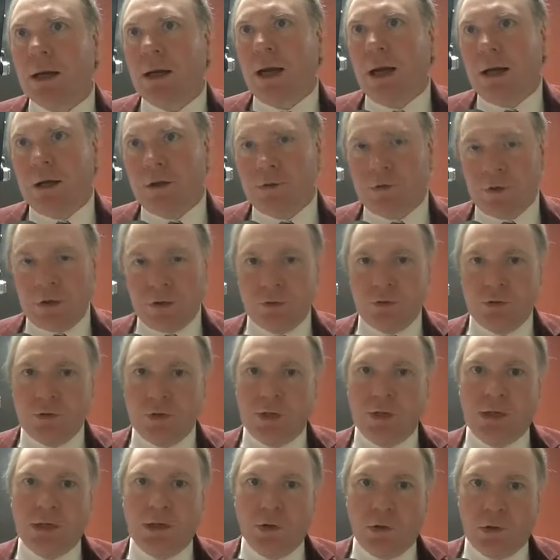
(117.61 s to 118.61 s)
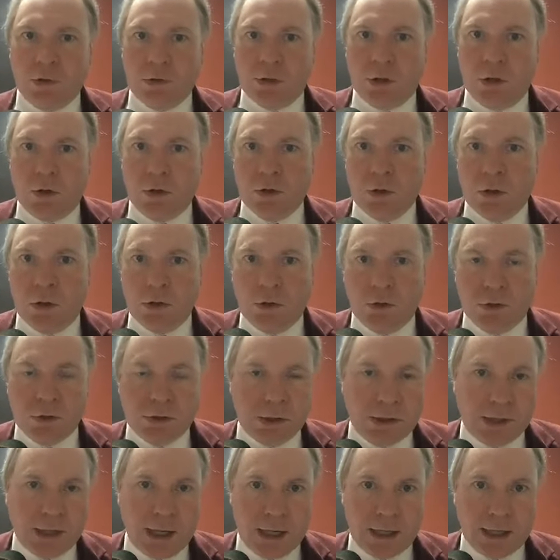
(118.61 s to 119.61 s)
And essentially the old logo looked
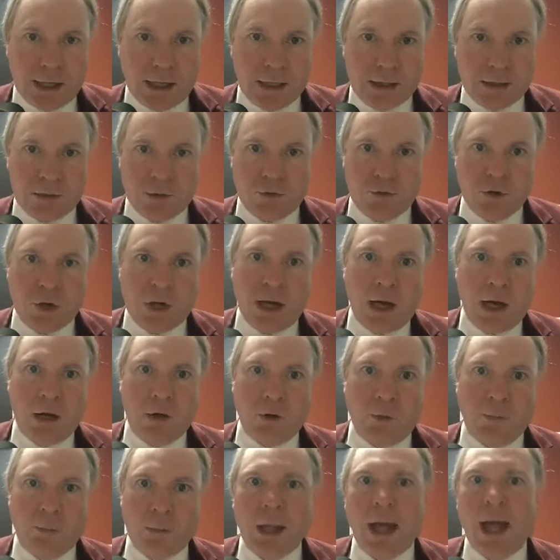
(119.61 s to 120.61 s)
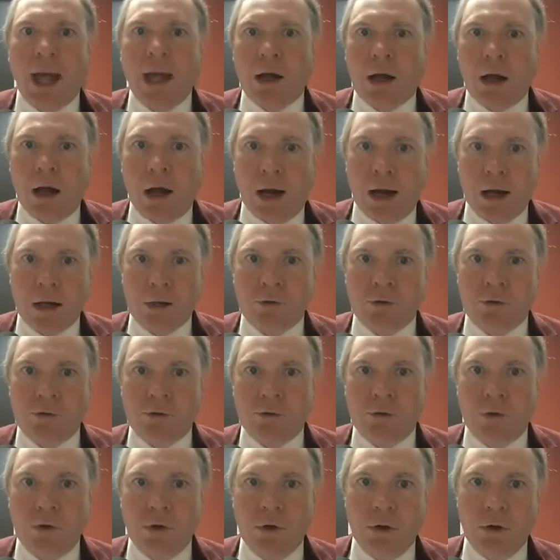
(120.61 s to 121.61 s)
a lot like the Chicago Blackhawks.